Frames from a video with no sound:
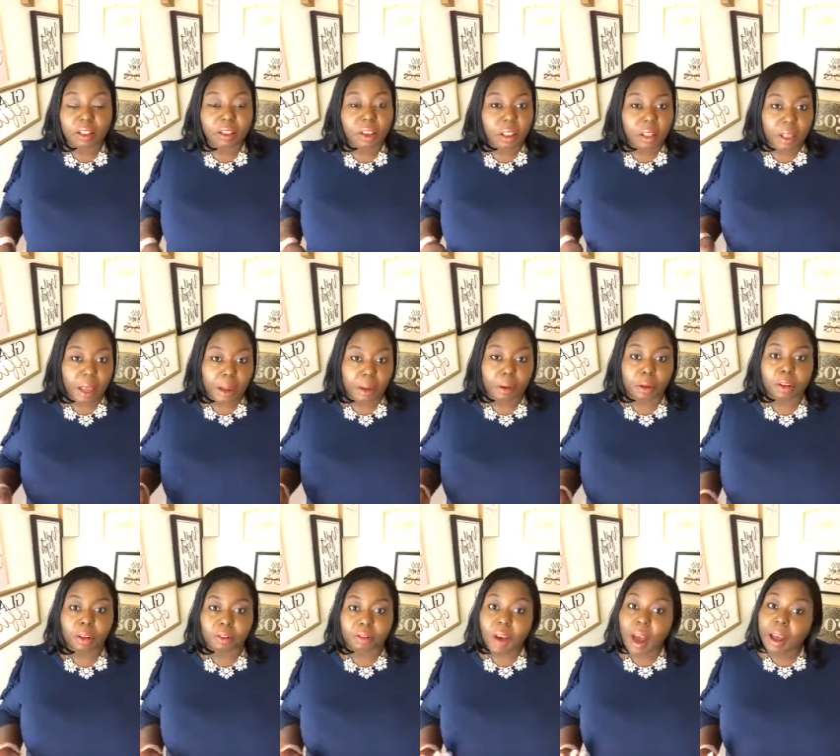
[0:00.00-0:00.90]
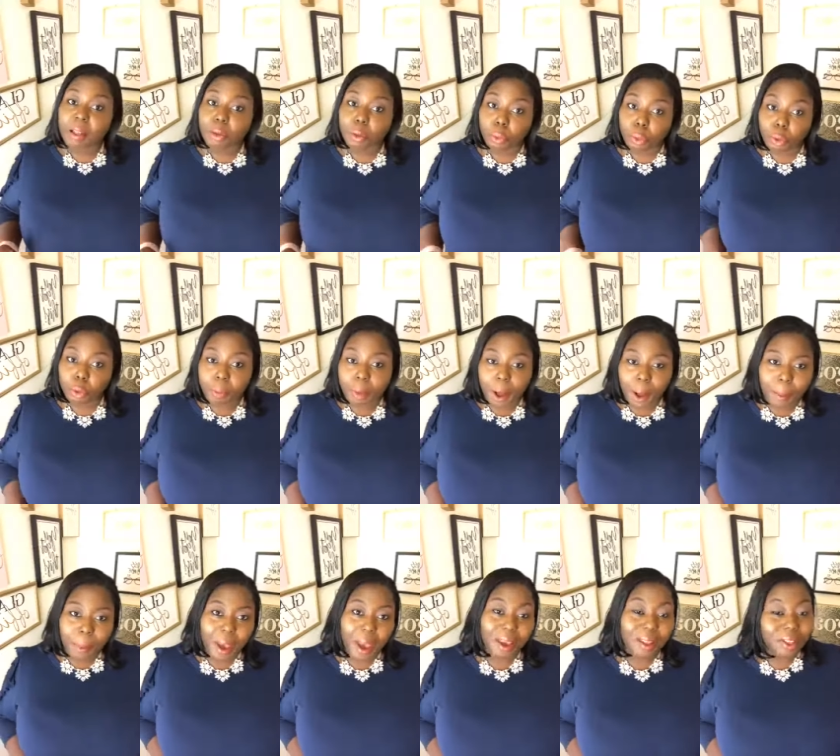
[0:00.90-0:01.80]
to then divide the room
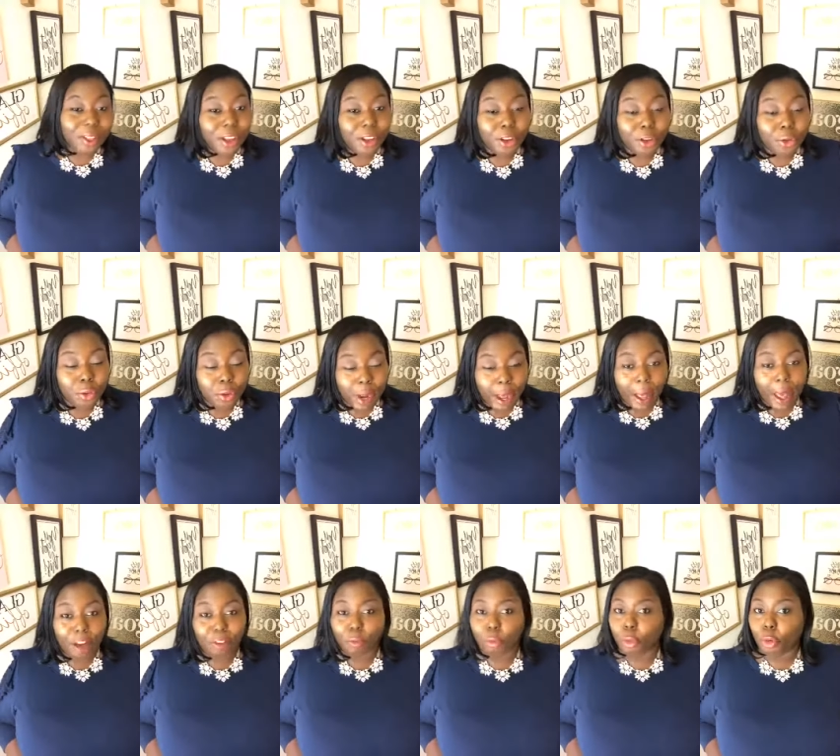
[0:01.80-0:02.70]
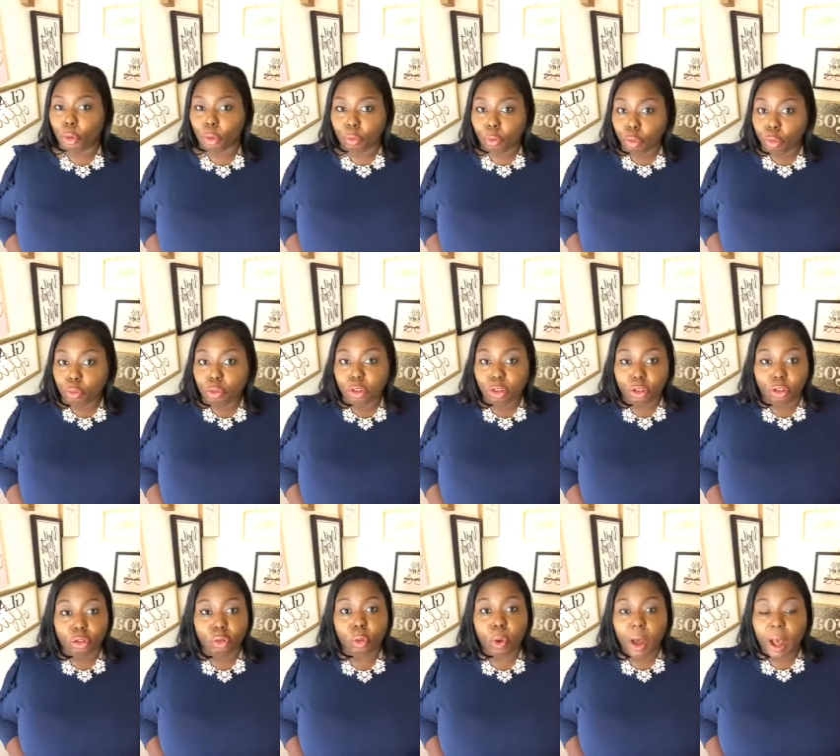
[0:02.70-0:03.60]
up, and then you now have more room to
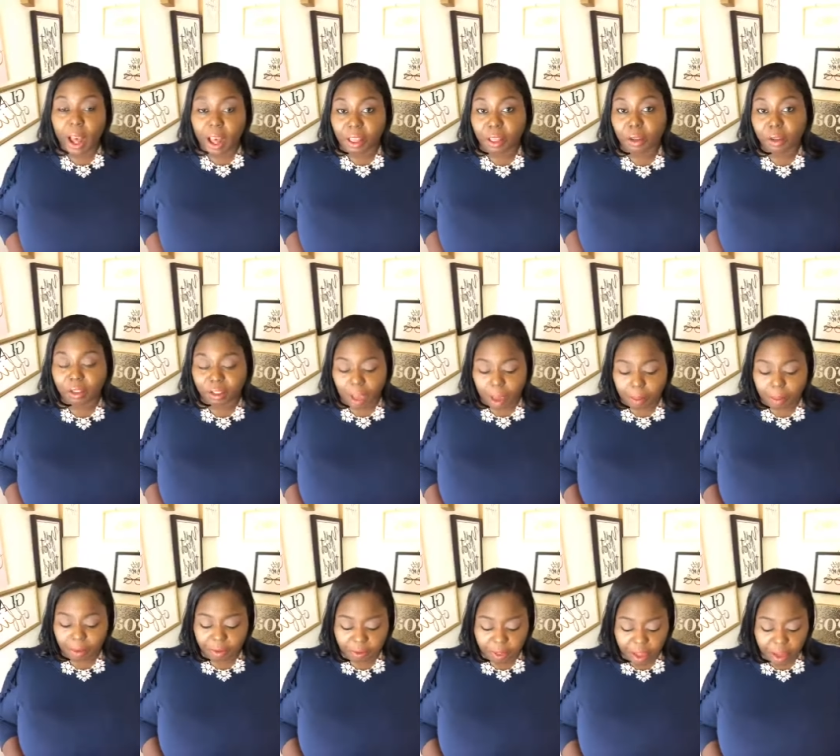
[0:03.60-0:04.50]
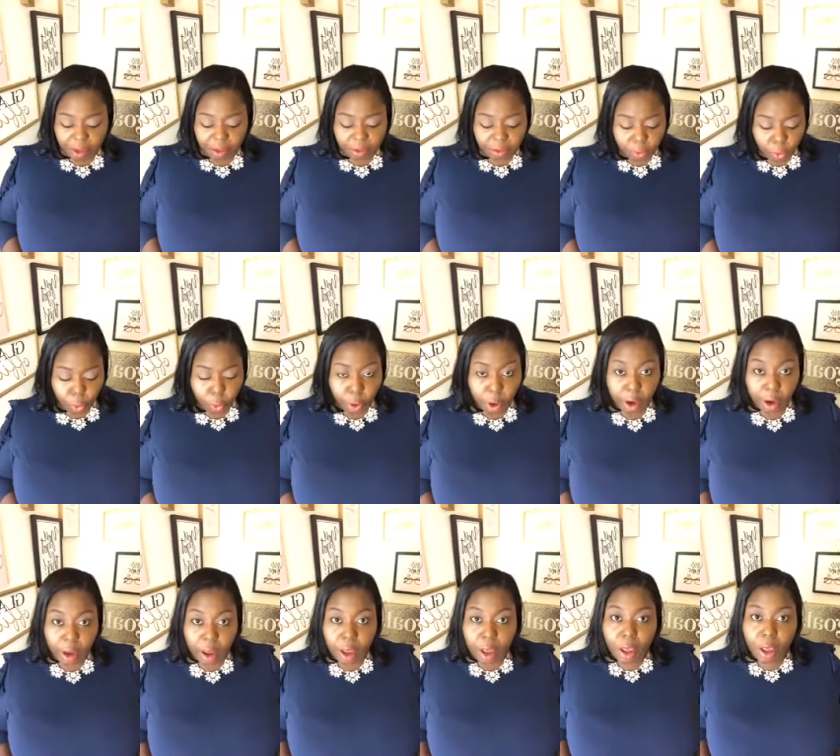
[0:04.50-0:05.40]
do other type of things for
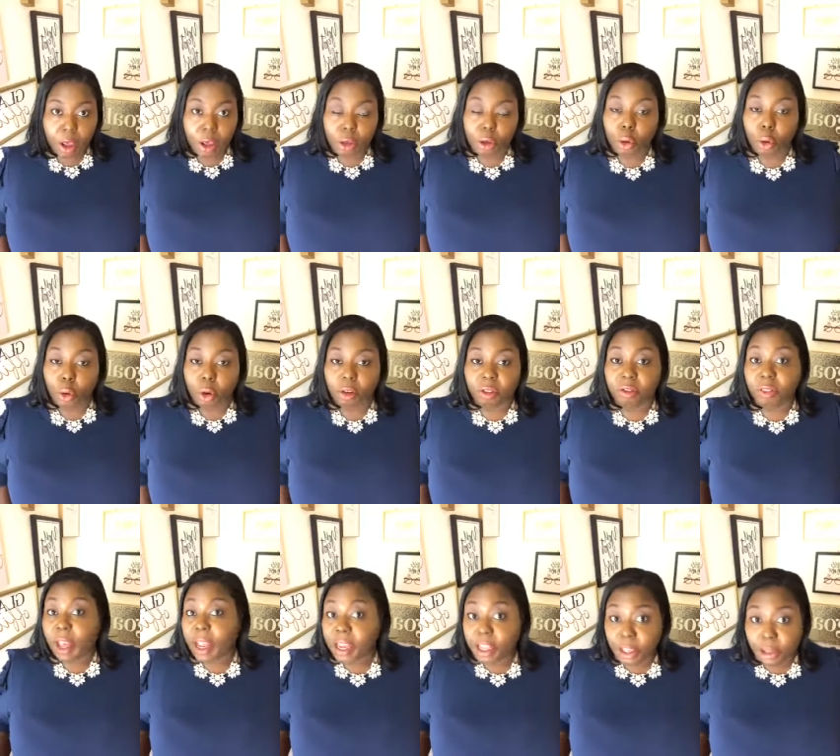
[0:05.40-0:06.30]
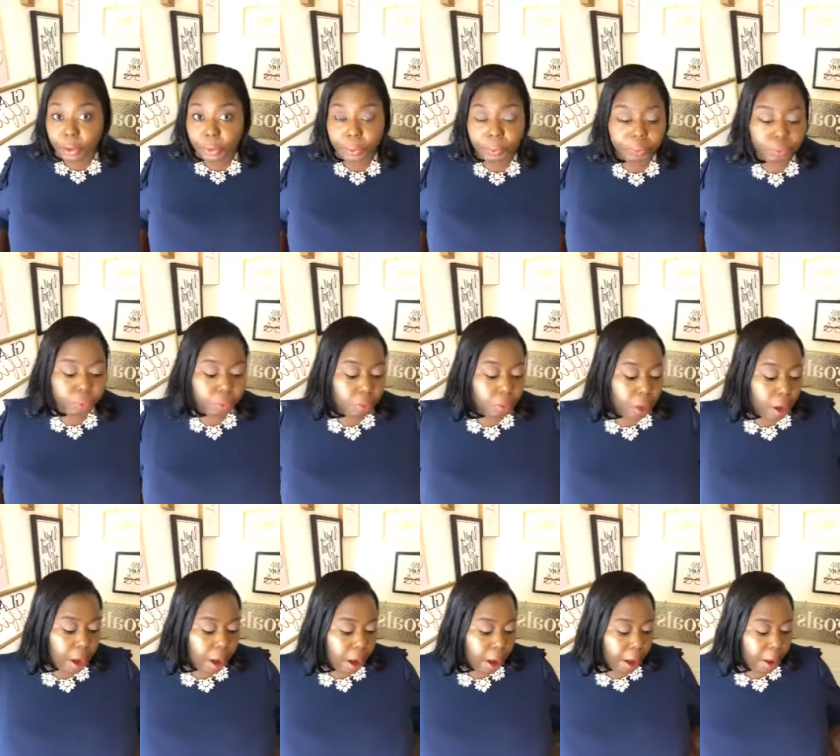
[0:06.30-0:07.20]
your venue.
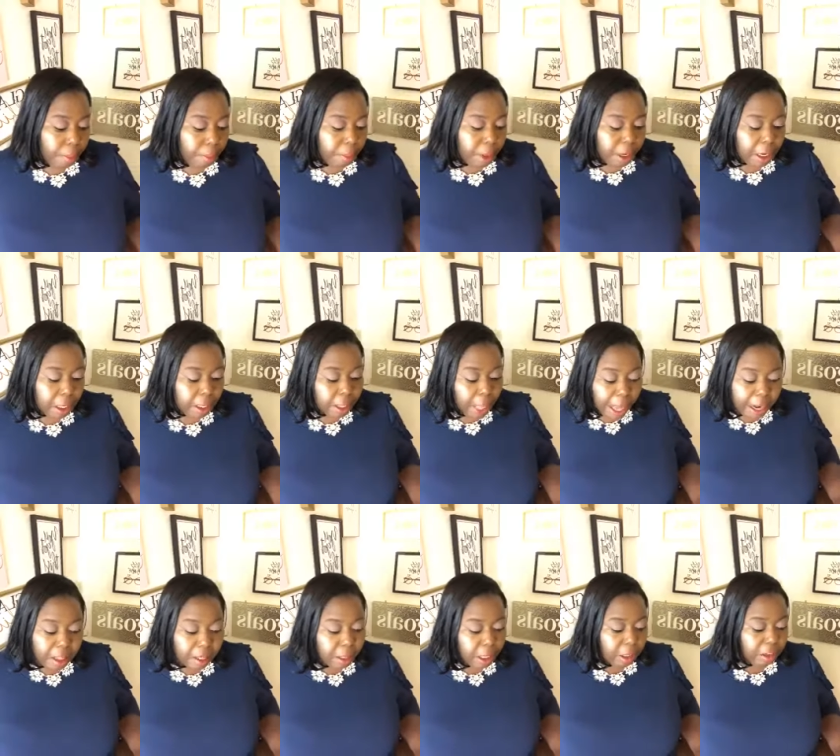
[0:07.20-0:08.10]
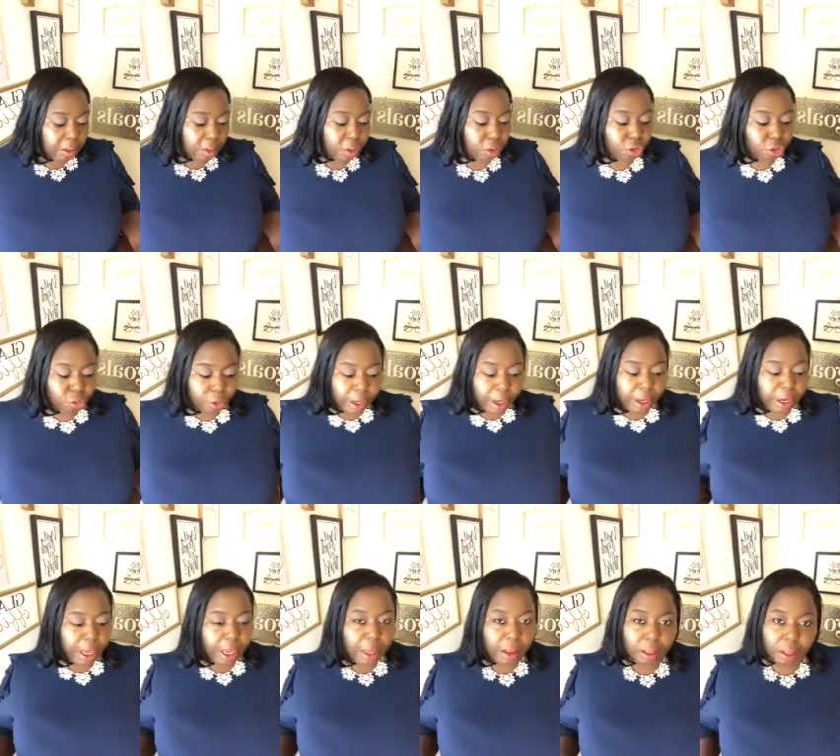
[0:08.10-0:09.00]
Um, and a lot of things that are
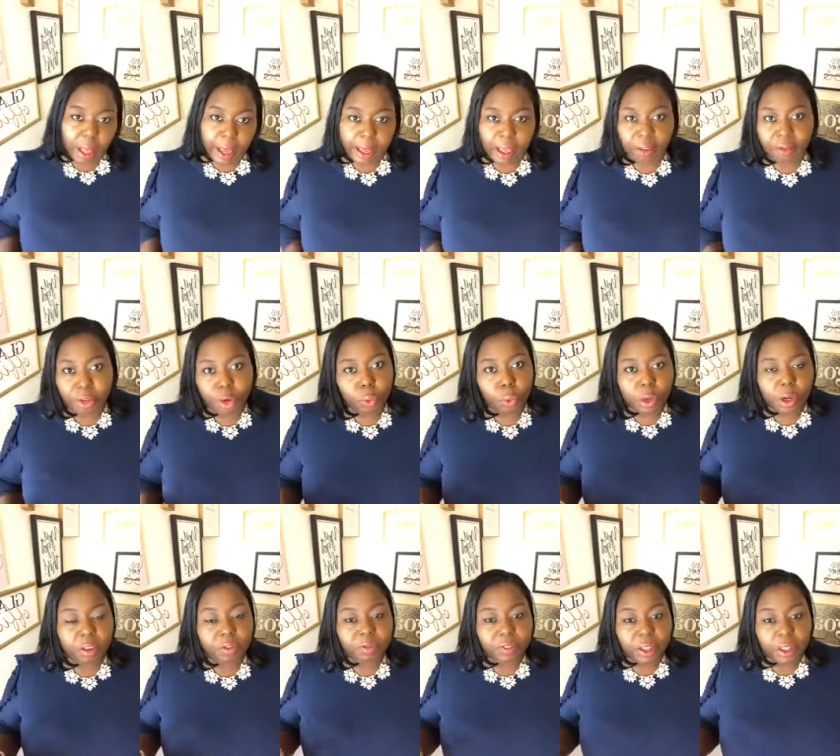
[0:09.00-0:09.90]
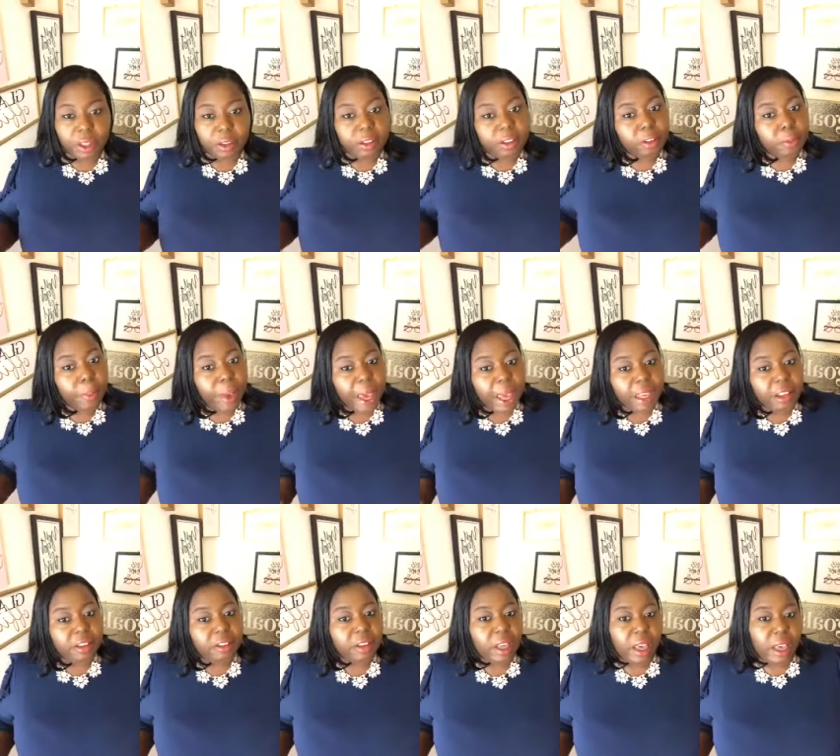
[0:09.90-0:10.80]
trending, like if you want to fill in
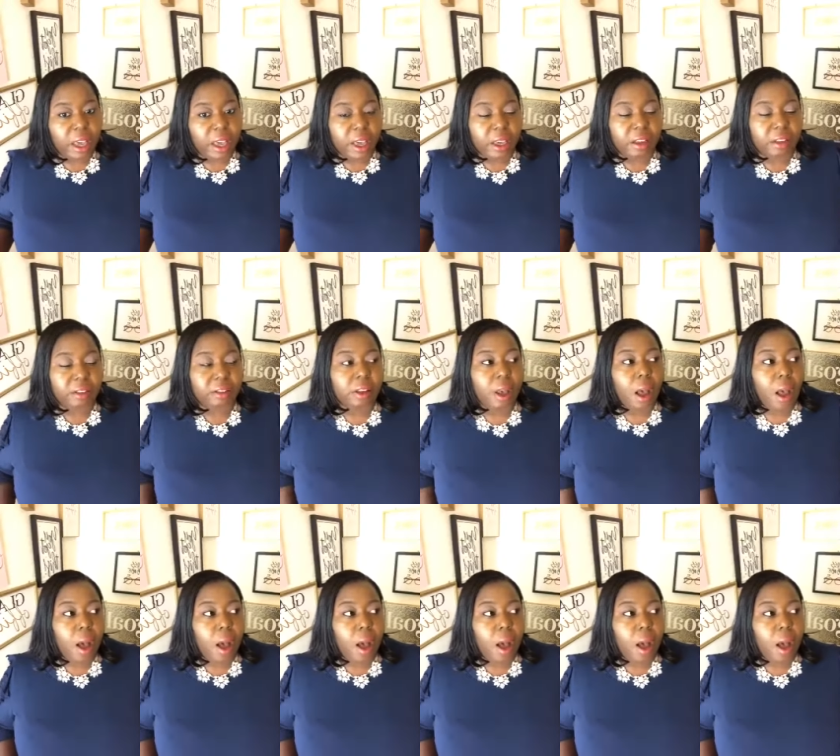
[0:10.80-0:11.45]
space, is